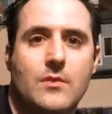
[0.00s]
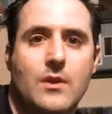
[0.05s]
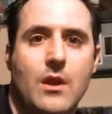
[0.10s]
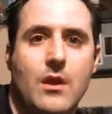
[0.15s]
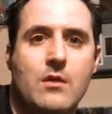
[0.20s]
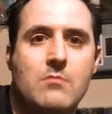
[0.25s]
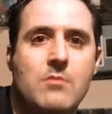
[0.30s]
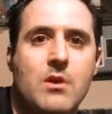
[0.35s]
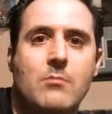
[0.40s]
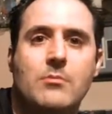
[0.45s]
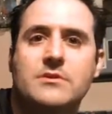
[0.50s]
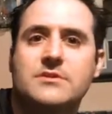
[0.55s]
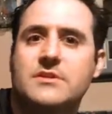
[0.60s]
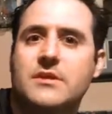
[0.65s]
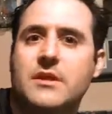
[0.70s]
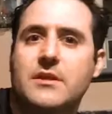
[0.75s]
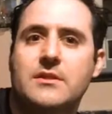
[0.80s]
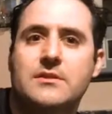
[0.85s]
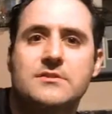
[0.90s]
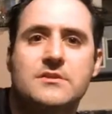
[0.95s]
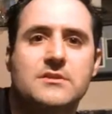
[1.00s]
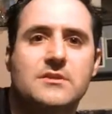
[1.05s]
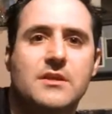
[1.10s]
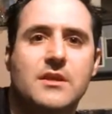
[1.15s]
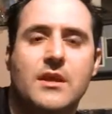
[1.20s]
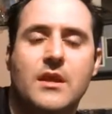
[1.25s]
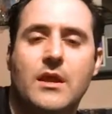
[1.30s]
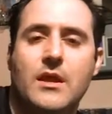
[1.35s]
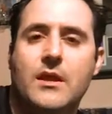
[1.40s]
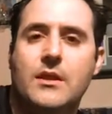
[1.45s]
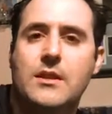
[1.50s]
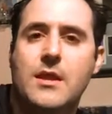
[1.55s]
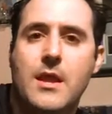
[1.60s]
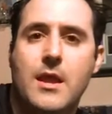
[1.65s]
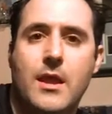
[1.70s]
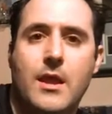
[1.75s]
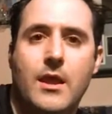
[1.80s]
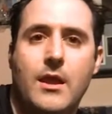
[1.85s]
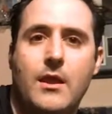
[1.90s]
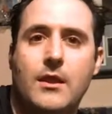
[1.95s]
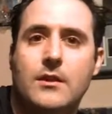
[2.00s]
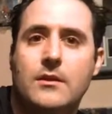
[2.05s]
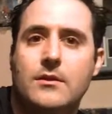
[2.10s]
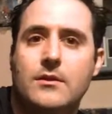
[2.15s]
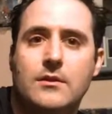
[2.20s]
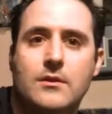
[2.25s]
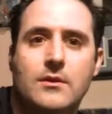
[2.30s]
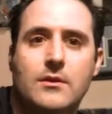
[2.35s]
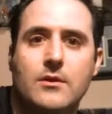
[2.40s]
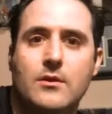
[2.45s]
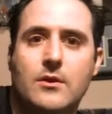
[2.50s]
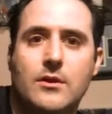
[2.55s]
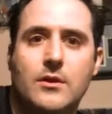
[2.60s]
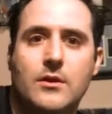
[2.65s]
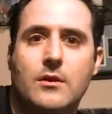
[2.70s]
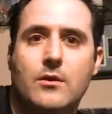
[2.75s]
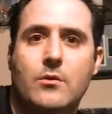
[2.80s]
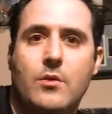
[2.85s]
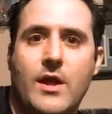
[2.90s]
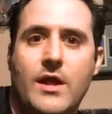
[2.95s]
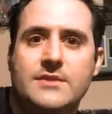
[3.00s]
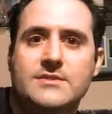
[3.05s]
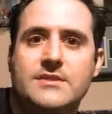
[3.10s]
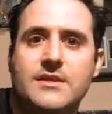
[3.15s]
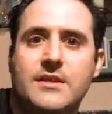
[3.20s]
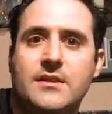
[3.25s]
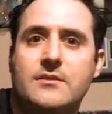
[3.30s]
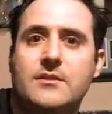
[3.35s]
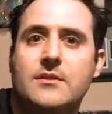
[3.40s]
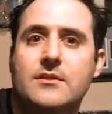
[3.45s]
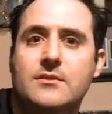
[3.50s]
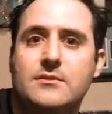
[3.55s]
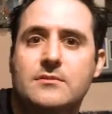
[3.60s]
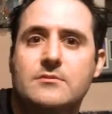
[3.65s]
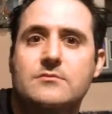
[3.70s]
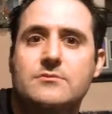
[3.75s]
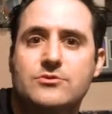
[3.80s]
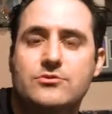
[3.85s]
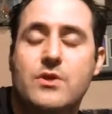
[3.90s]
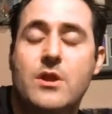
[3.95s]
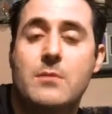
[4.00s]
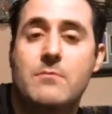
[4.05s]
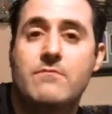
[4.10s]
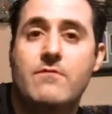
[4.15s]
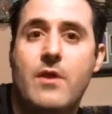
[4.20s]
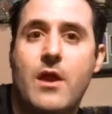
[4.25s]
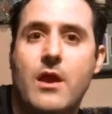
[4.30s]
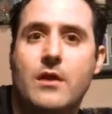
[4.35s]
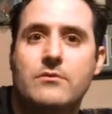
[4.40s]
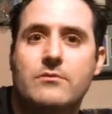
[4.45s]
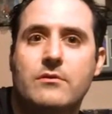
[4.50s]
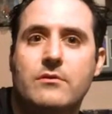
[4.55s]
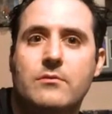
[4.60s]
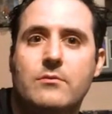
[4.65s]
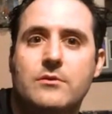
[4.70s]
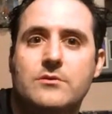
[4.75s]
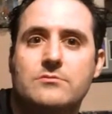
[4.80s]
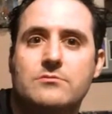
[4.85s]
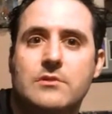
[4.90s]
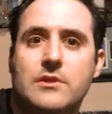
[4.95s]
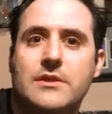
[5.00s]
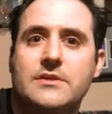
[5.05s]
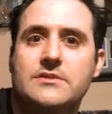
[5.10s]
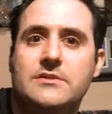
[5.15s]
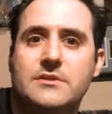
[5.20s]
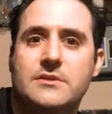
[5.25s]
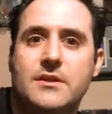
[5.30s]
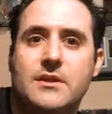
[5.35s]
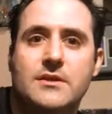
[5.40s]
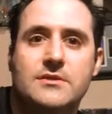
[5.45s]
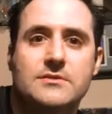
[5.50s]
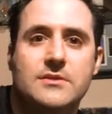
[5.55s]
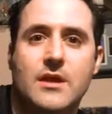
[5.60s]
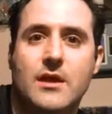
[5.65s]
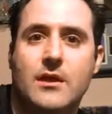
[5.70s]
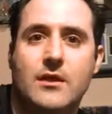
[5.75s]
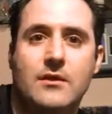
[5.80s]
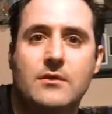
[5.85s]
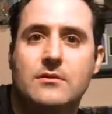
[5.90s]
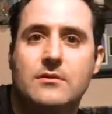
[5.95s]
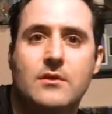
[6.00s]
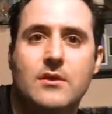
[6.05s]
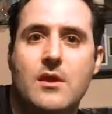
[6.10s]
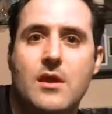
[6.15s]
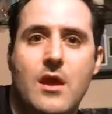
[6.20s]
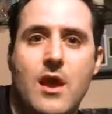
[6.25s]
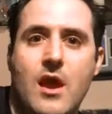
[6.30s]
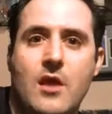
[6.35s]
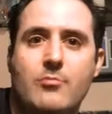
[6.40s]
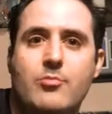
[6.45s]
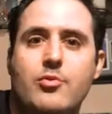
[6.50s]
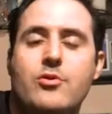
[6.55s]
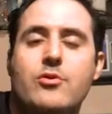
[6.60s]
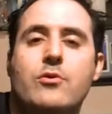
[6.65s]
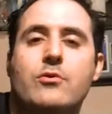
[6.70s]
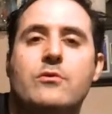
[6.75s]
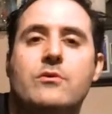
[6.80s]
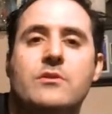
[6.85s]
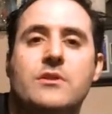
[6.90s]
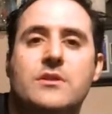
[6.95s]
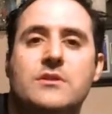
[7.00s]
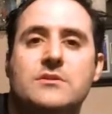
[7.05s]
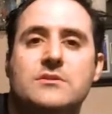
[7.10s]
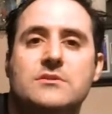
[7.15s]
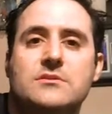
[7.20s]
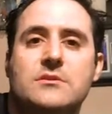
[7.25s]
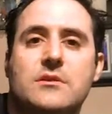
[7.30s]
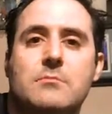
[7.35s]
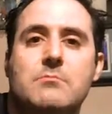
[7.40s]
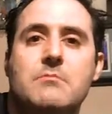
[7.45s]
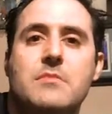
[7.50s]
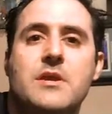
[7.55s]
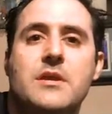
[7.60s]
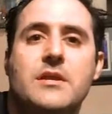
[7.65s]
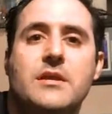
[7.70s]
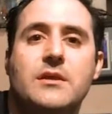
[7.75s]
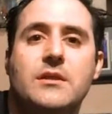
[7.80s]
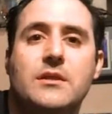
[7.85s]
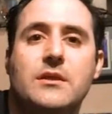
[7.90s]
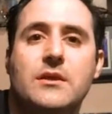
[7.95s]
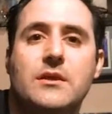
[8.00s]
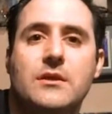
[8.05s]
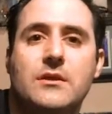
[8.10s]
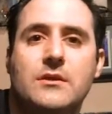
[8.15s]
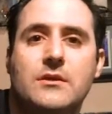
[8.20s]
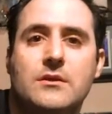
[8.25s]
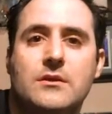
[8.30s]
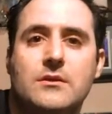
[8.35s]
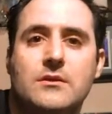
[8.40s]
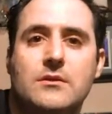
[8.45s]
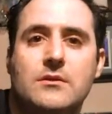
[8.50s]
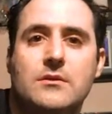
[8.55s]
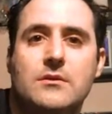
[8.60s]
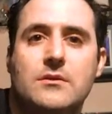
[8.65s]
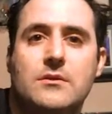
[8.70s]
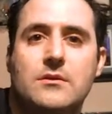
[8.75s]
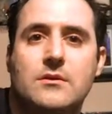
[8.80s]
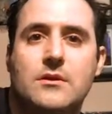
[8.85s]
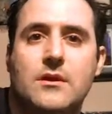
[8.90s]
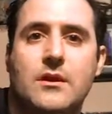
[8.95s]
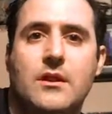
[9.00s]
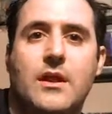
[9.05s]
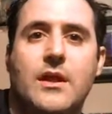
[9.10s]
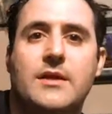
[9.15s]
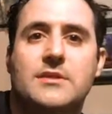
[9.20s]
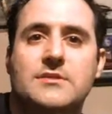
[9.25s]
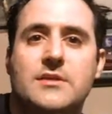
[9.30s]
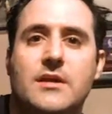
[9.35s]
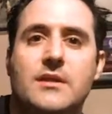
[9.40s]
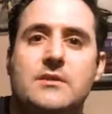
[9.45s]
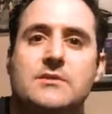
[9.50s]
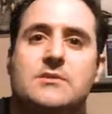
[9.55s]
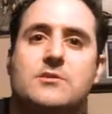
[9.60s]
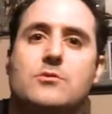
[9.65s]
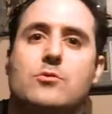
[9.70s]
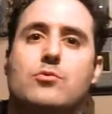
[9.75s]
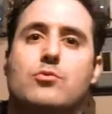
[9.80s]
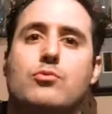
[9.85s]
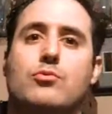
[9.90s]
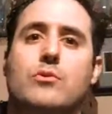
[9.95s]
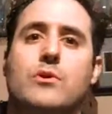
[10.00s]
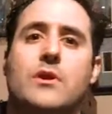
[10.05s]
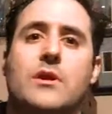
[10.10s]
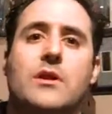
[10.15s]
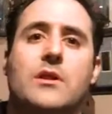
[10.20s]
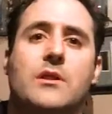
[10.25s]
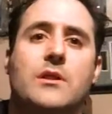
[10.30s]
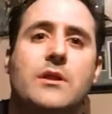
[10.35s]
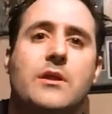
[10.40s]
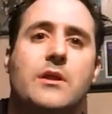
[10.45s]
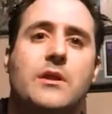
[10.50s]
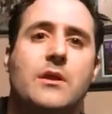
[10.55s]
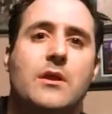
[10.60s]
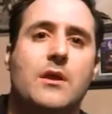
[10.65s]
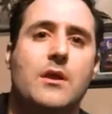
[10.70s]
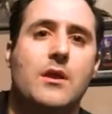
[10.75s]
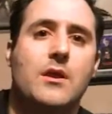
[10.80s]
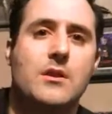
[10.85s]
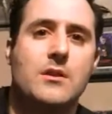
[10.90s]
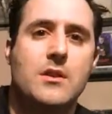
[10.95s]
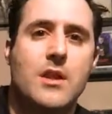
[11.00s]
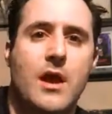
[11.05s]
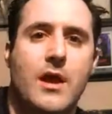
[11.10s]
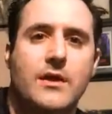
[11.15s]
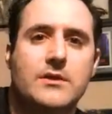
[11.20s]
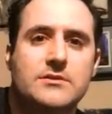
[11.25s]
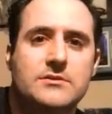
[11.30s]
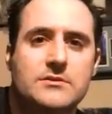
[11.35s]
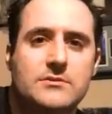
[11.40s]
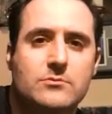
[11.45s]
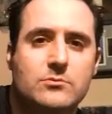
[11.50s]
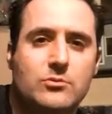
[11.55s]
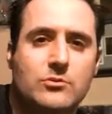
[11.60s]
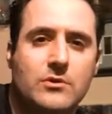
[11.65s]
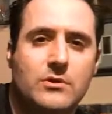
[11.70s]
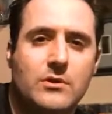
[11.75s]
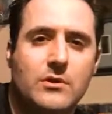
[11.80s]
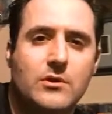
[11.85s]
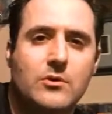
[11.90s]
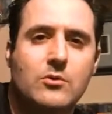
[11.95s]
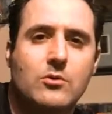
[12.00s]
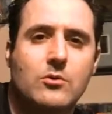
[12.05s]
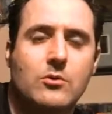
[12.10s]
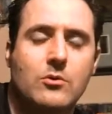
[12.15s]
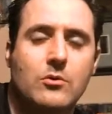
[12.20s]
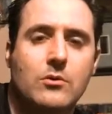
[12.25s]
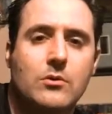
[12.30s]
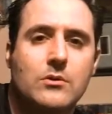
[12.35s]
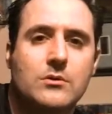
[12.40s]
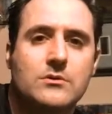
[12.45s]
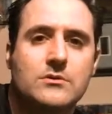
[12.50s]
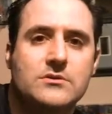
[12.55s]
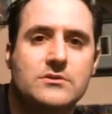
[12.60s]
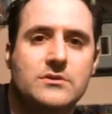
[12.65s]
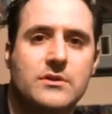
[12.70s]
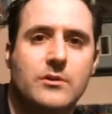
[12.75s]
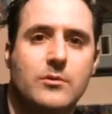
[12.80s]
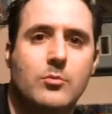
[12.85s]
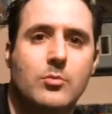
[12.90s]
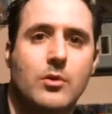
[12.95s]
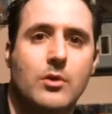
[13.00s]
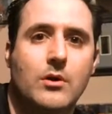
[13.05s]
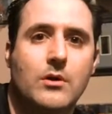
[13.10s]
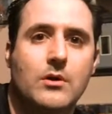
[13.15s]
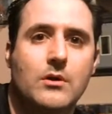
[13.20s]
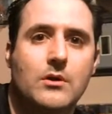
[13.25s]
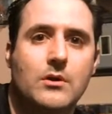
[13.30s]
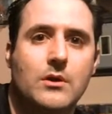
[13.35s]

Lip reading: I remember seeing this as a kid, and you know, when I seen that Scream Factory was releasing this, I pre-ordered this immediately. And like I say, this is a really nice, really cool steelbook.